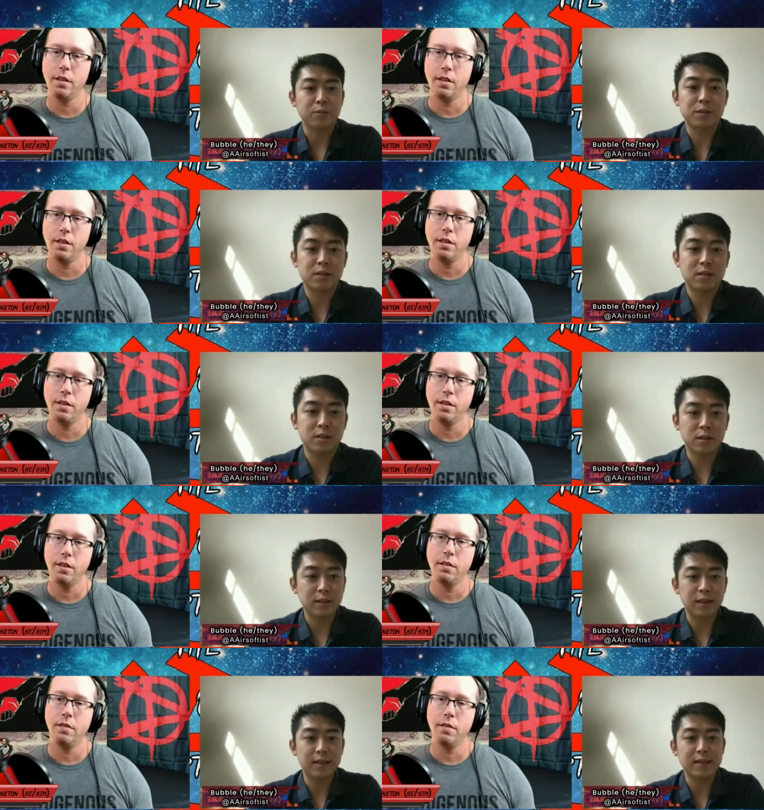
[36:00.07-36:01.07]
Speaker 1: aid
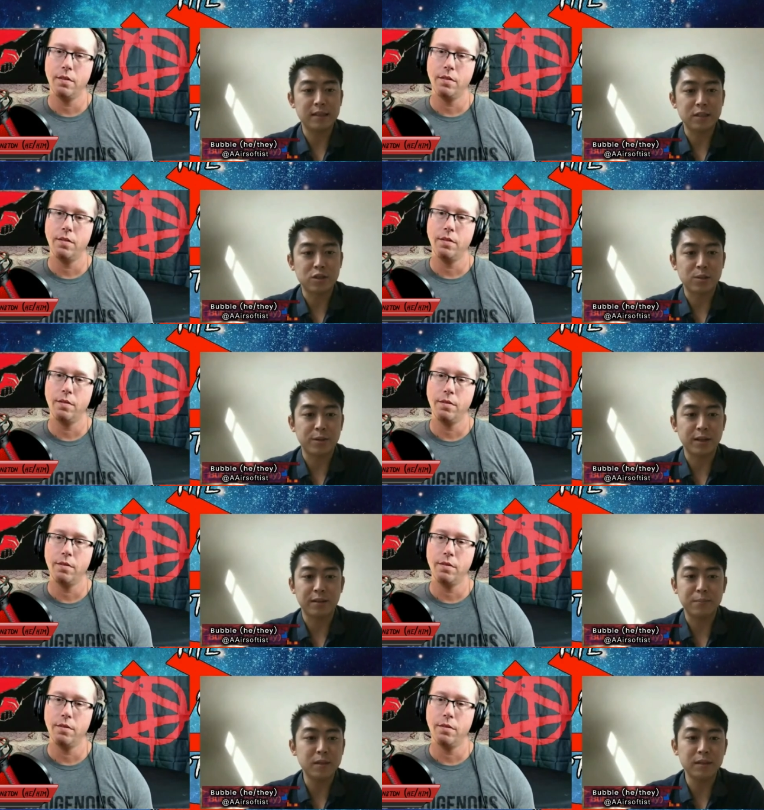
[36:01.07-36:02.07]
groups took the lead in
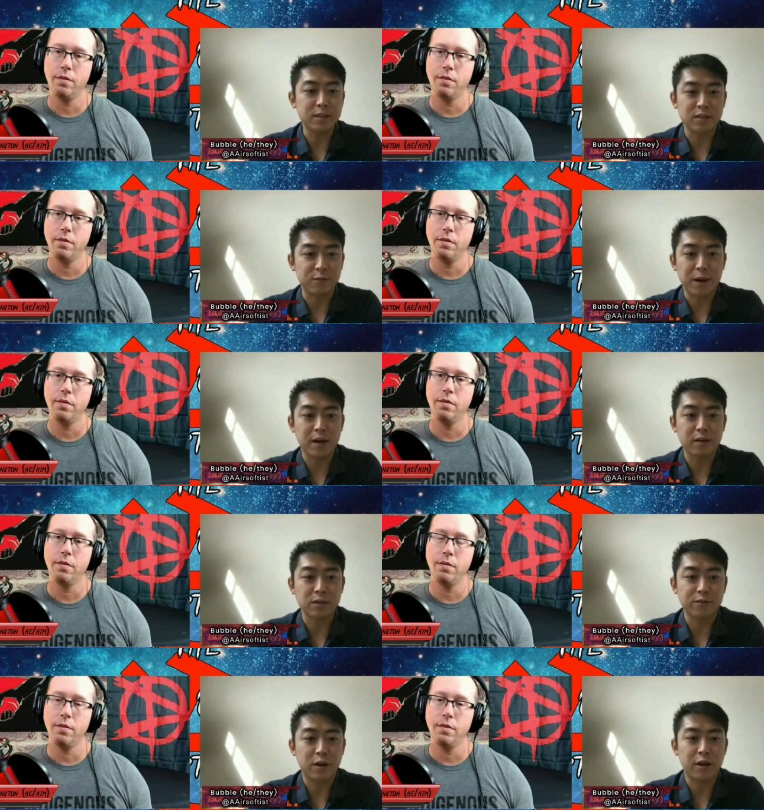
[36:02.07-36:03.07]
distributing millions of
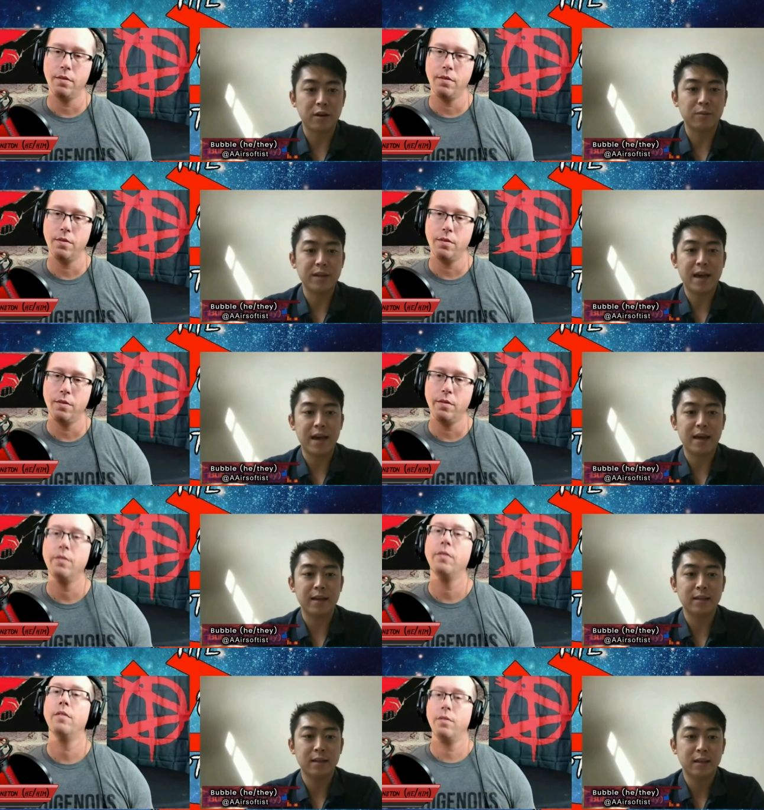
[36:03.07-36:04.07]
bottles of water. We
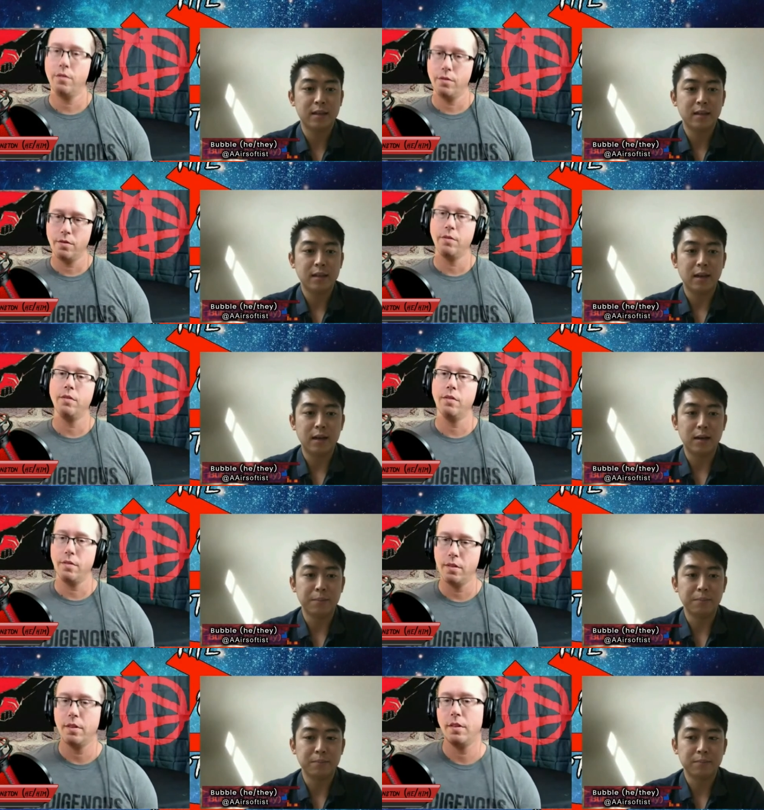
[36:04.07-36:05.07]
had,
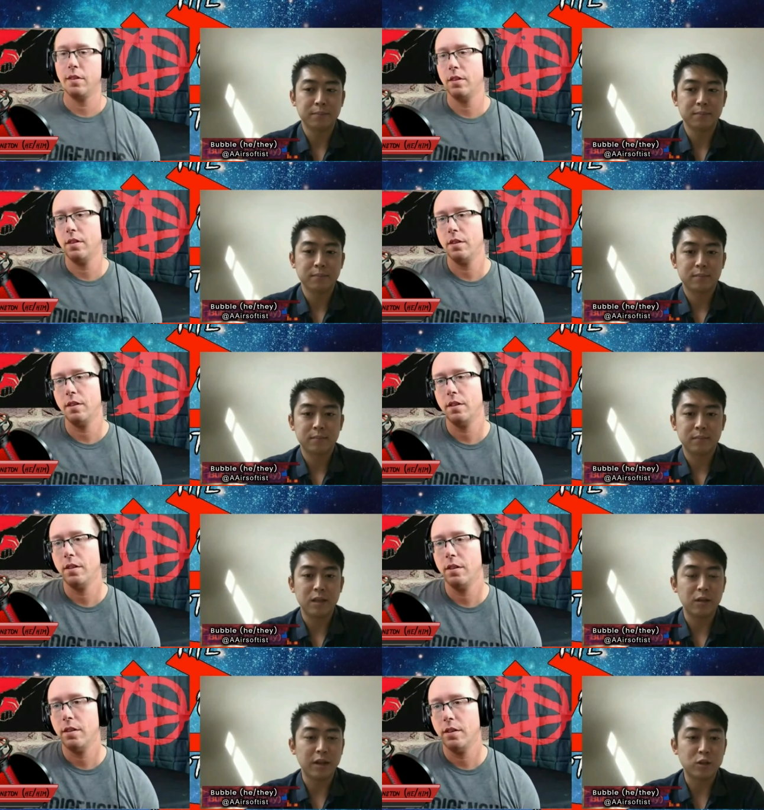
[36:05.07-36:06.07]
um,
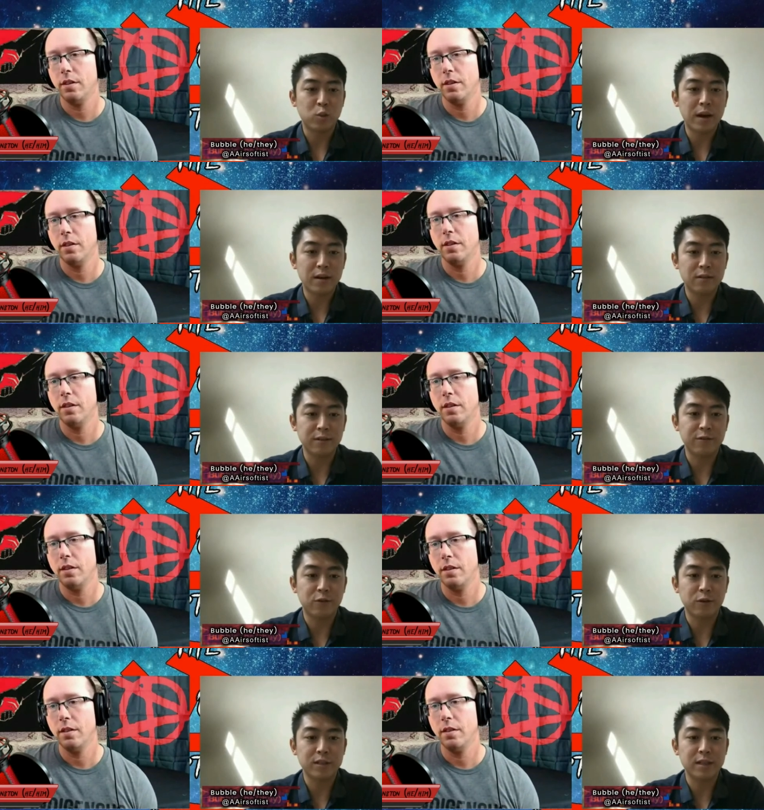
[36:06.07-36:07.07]
you know, like
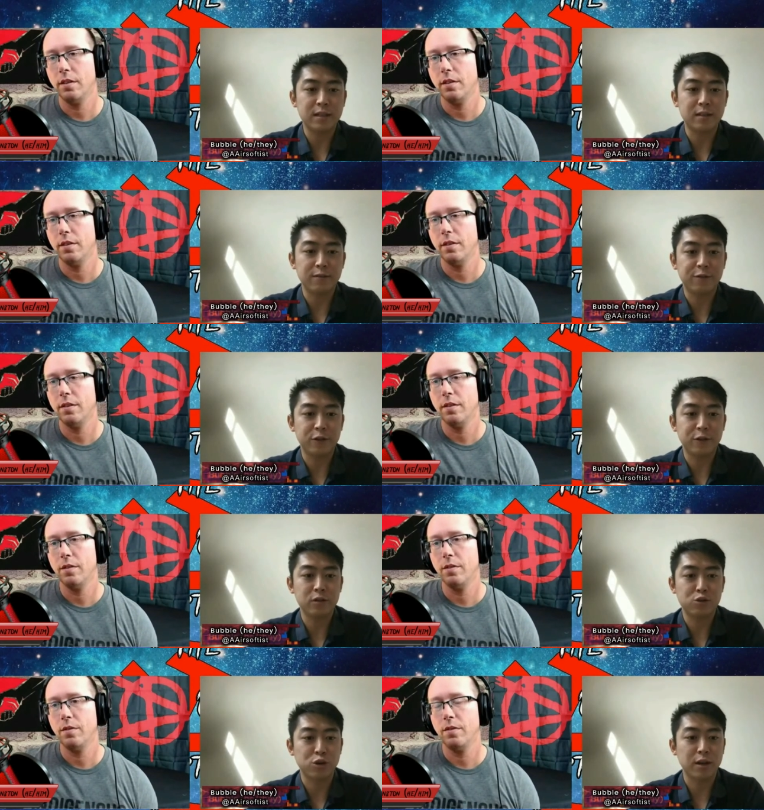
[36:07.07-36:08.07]
12 and 14
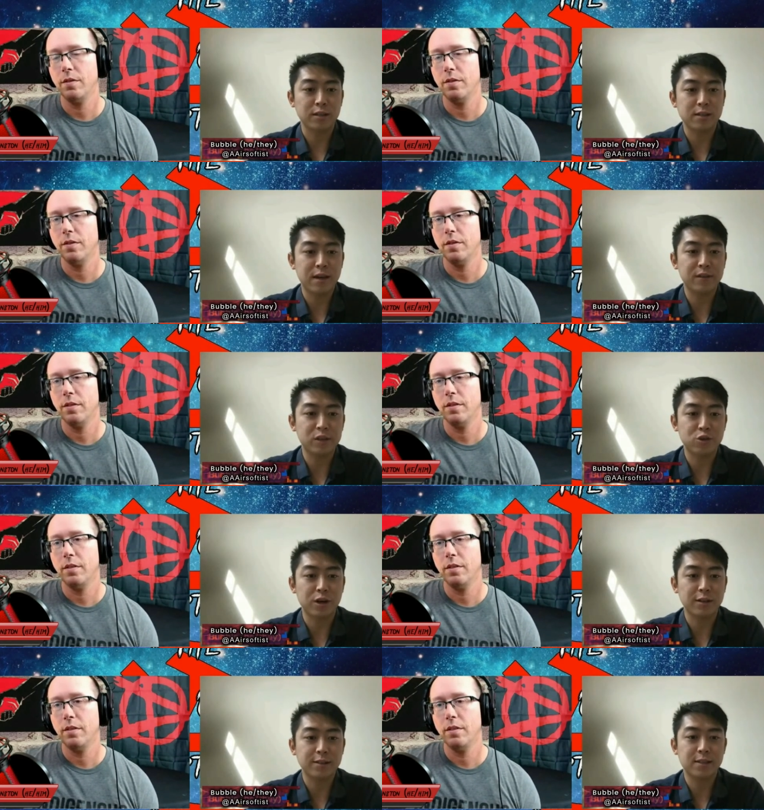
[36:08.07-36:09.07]
foot trucks,
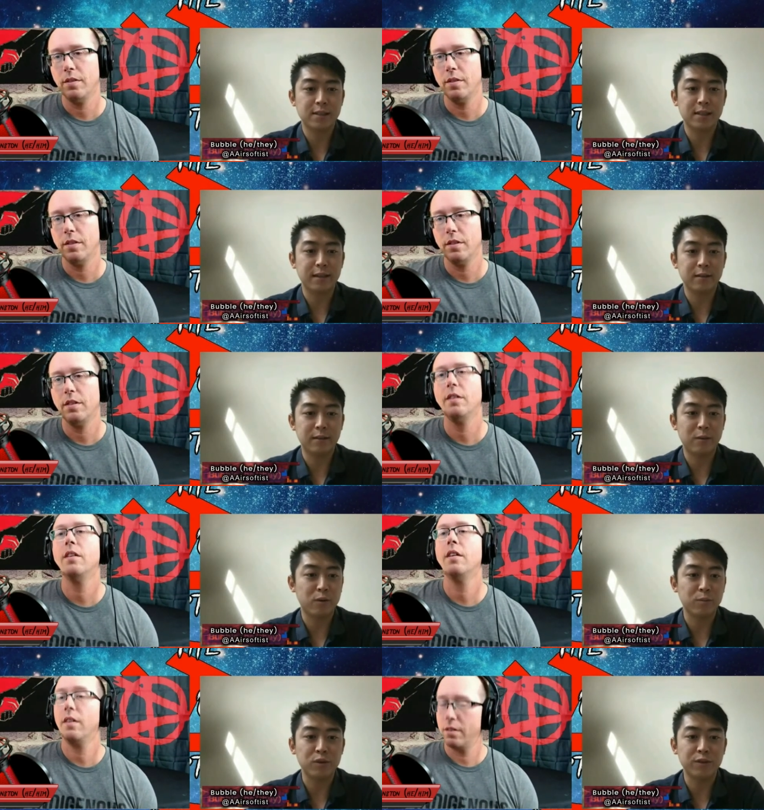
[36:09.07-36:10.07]
heavy trucks that,
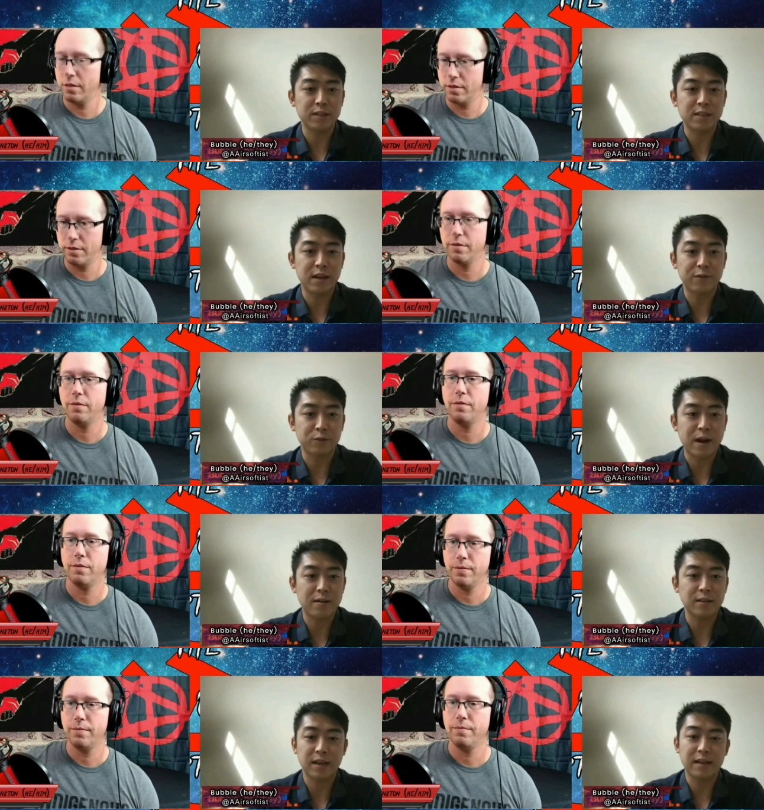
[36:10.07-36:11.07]
that we were moving stuff
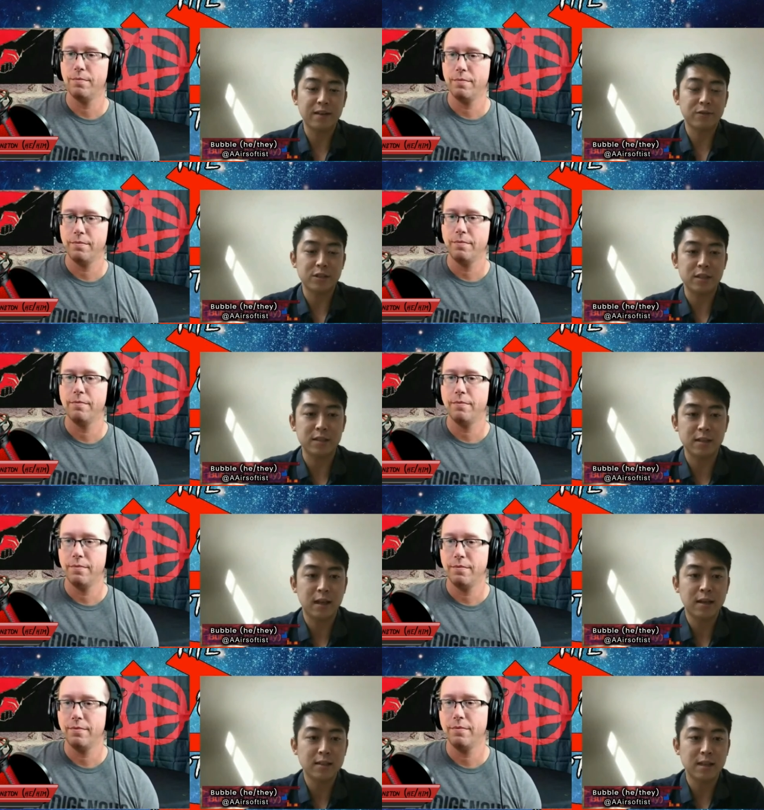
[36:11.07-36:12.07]
around in. I never
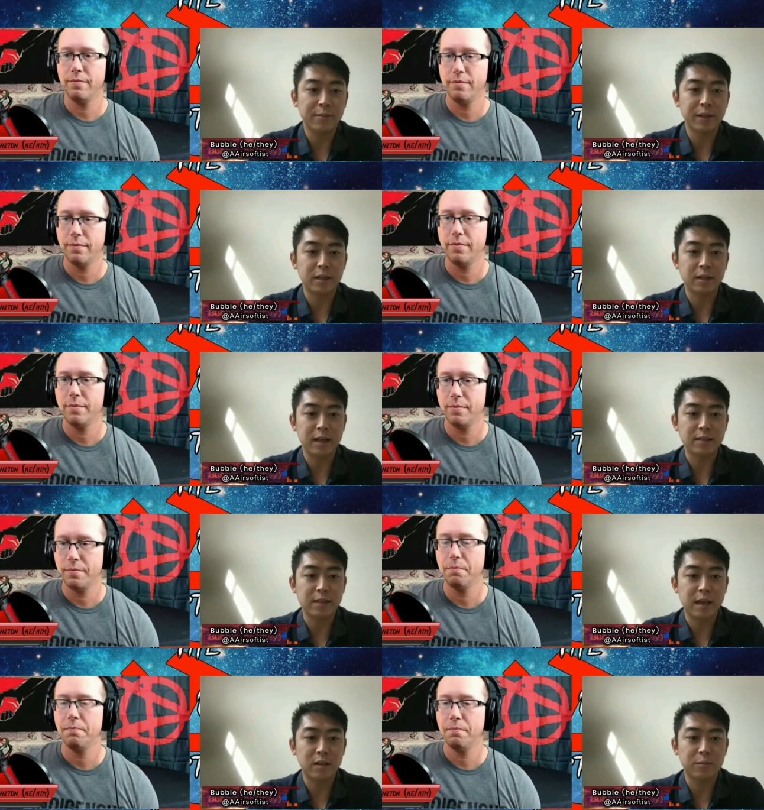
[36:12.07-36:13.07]
seen something on
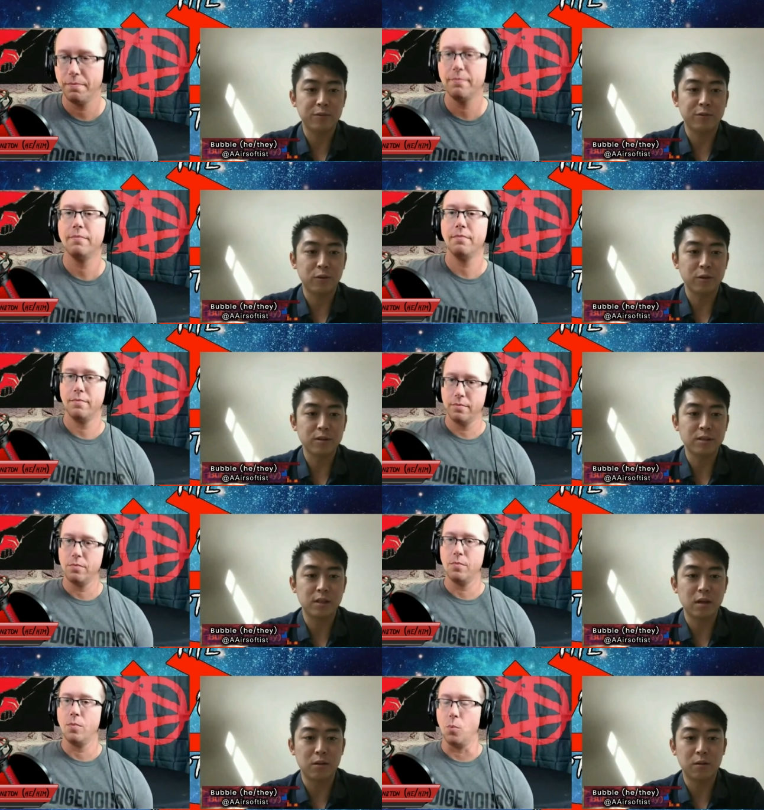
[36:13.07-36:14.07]
that scale before.
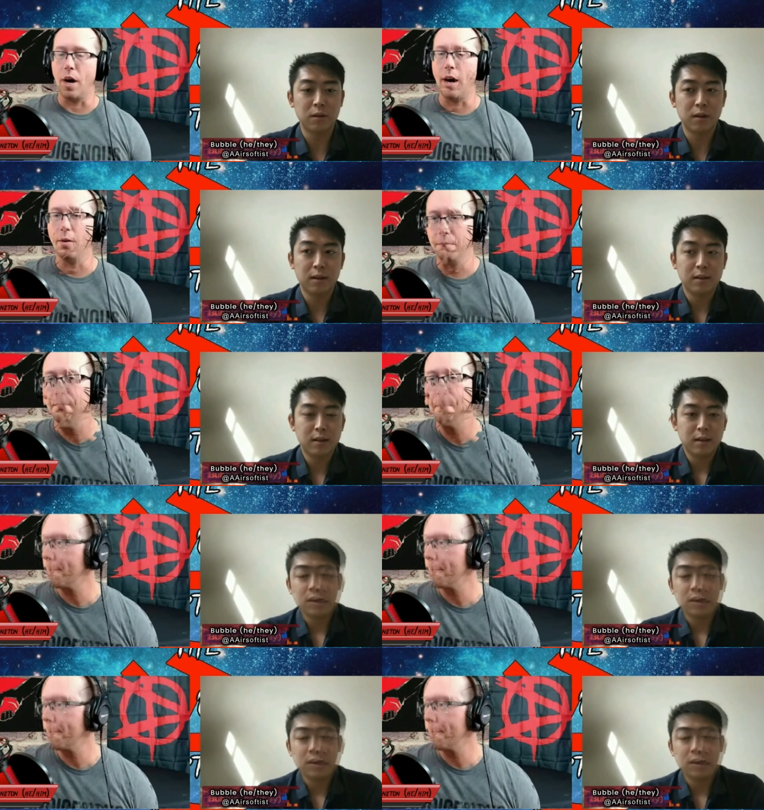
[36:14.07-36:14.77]
So,